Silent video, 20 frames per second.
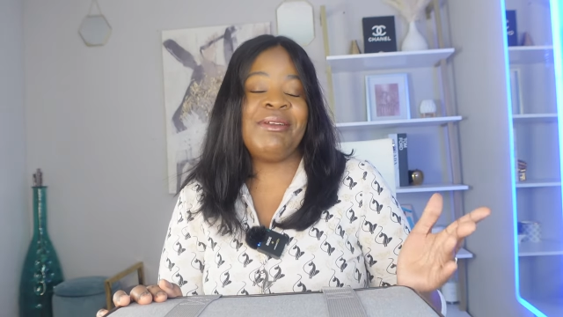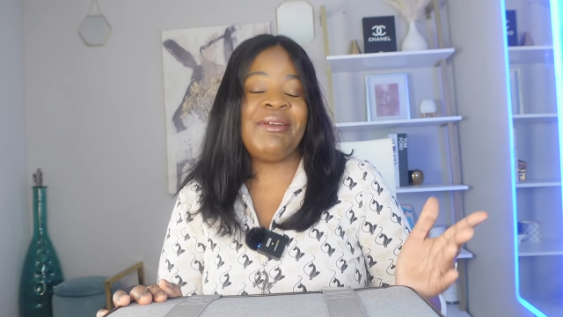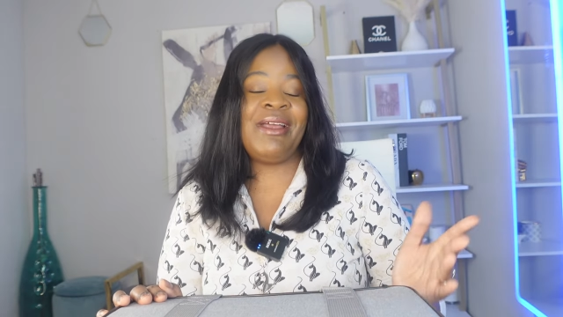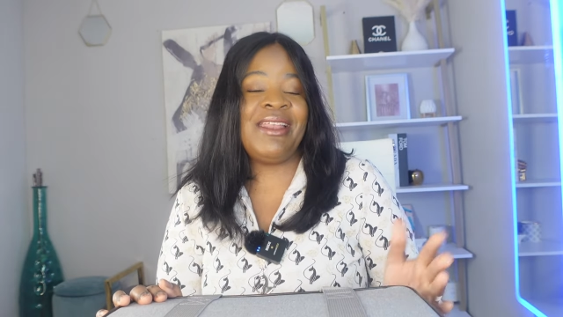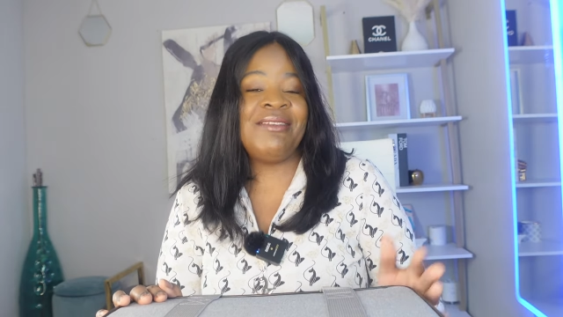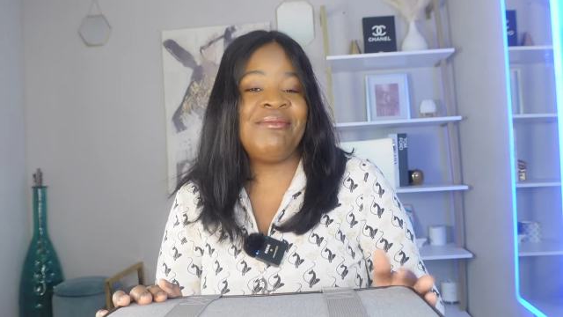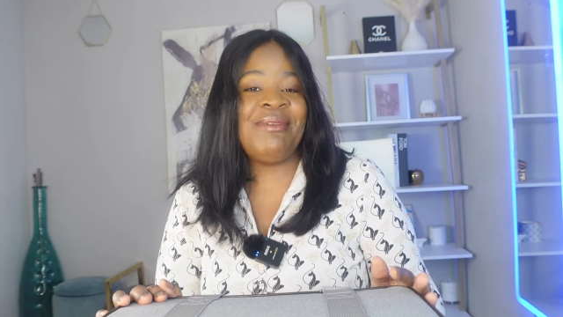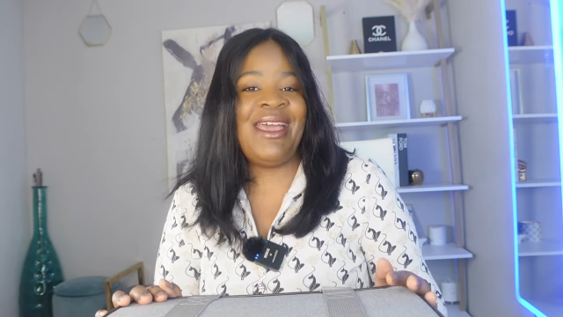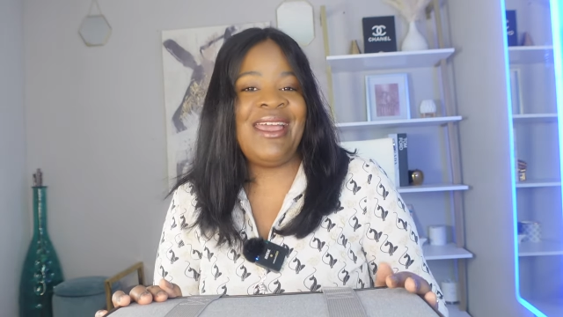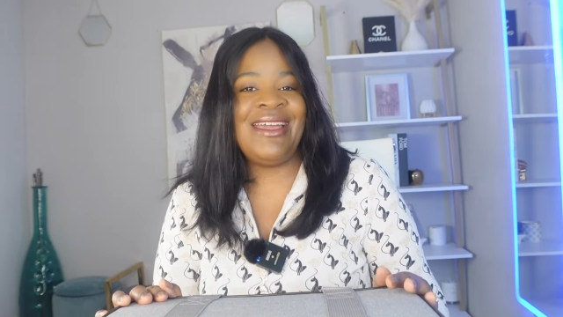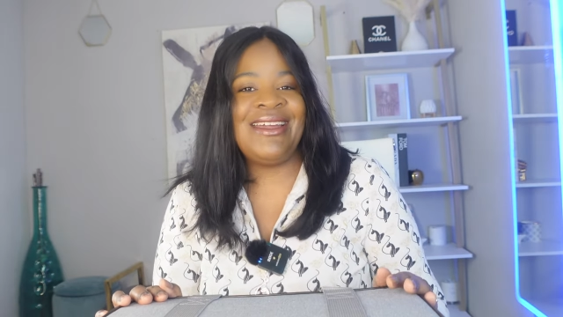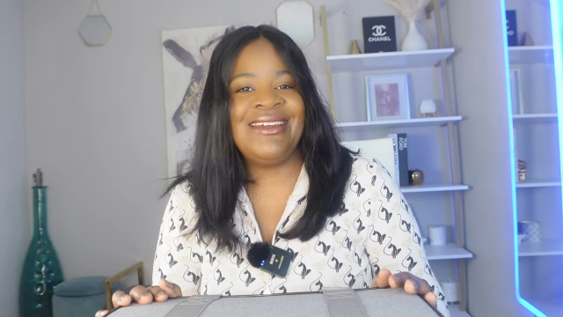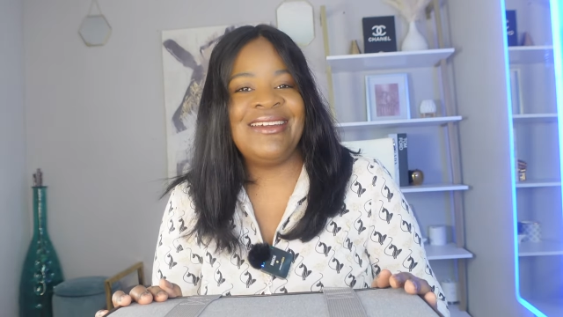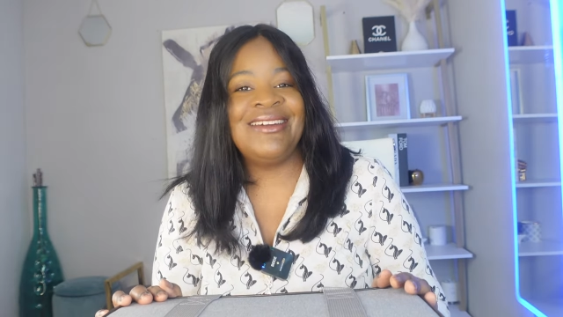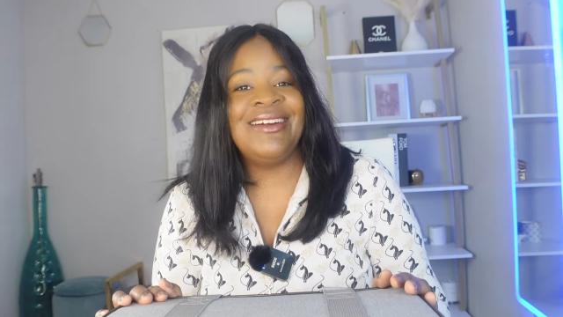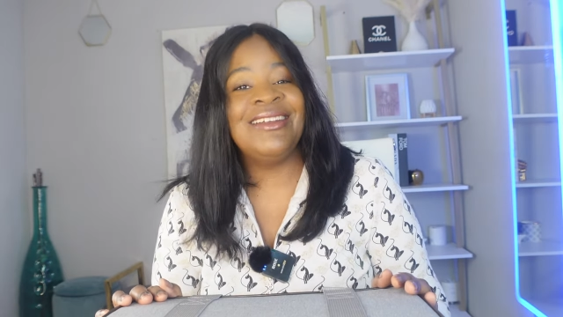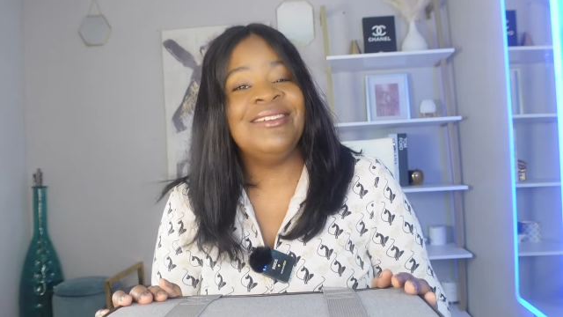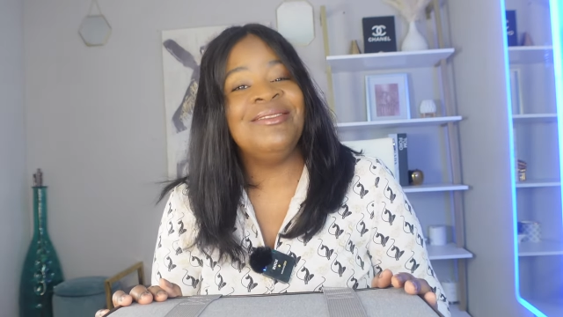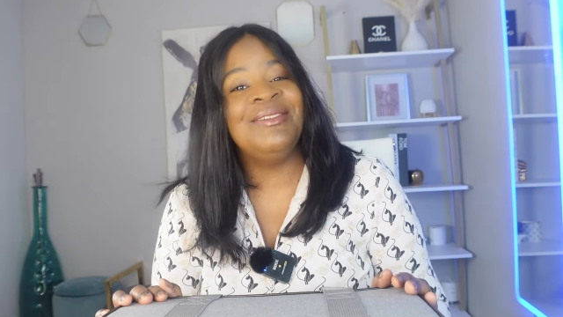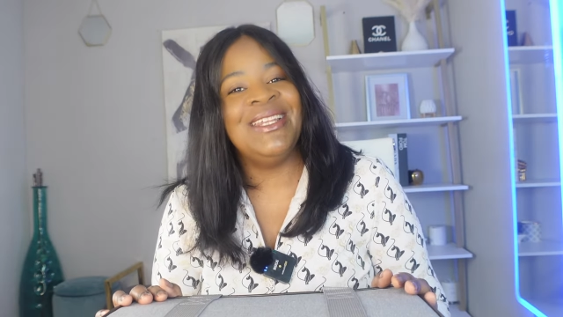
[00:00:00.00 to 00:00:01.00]
right back
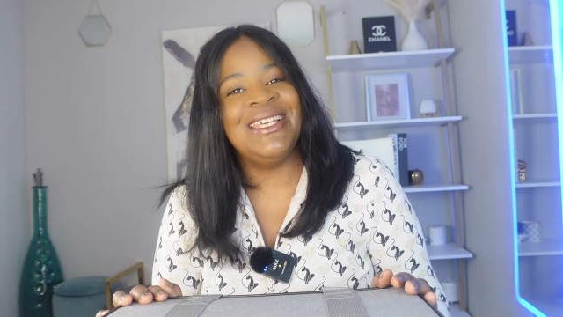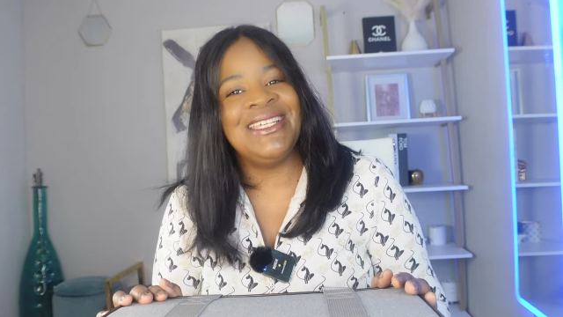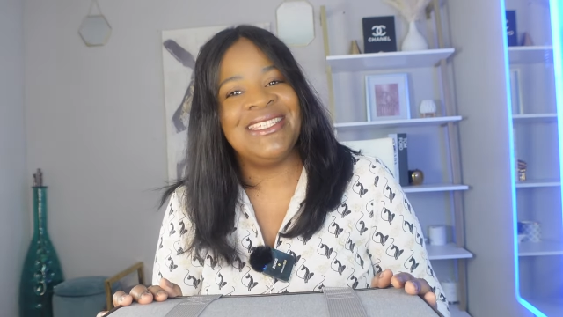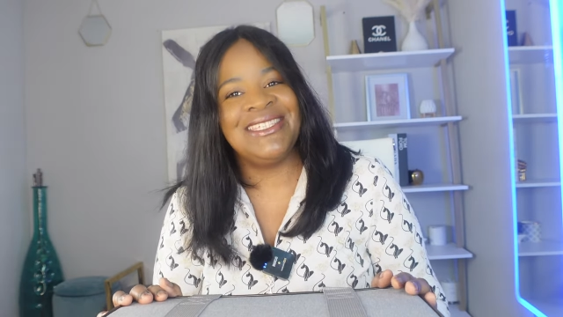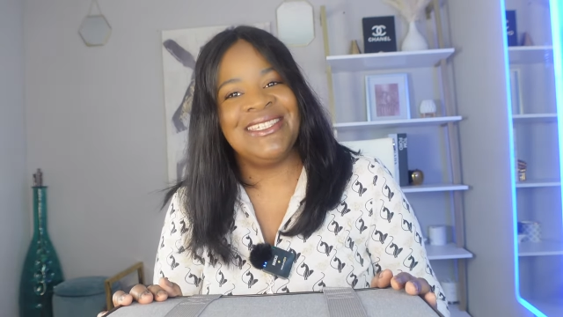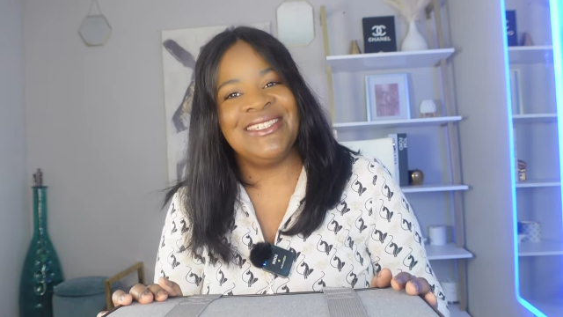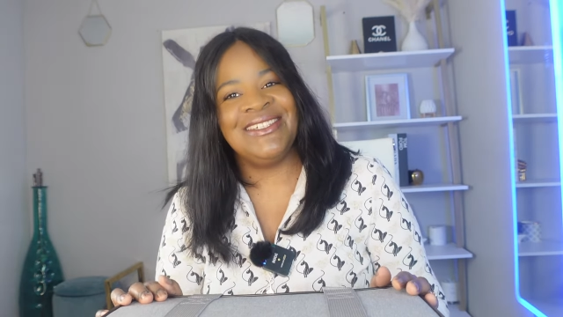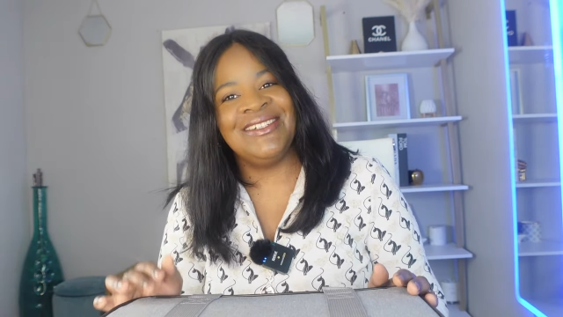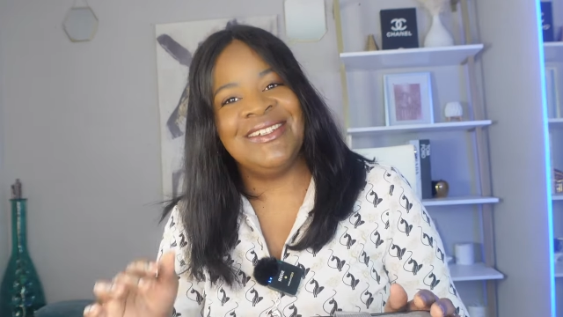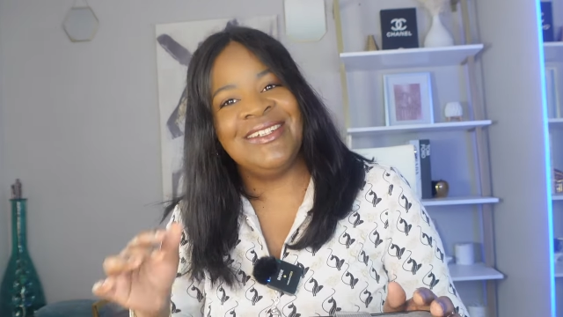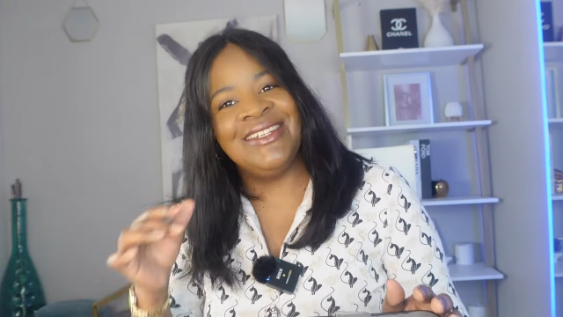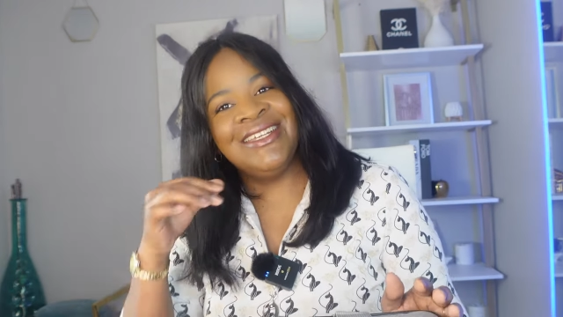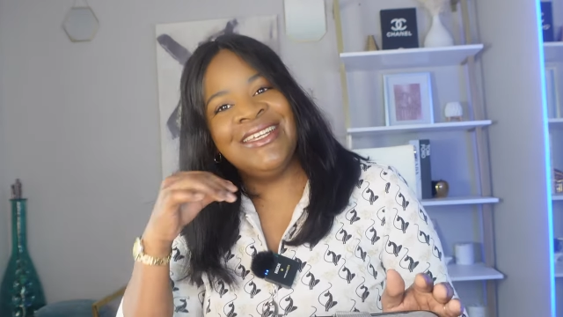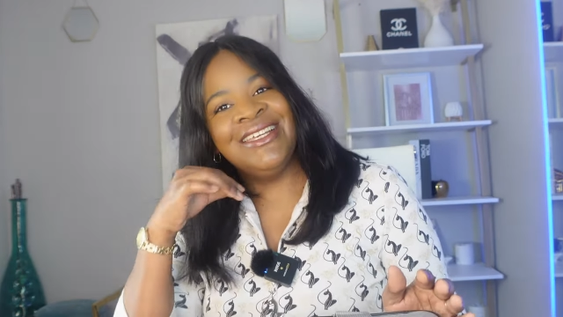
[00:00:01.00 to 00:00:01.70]
God bless you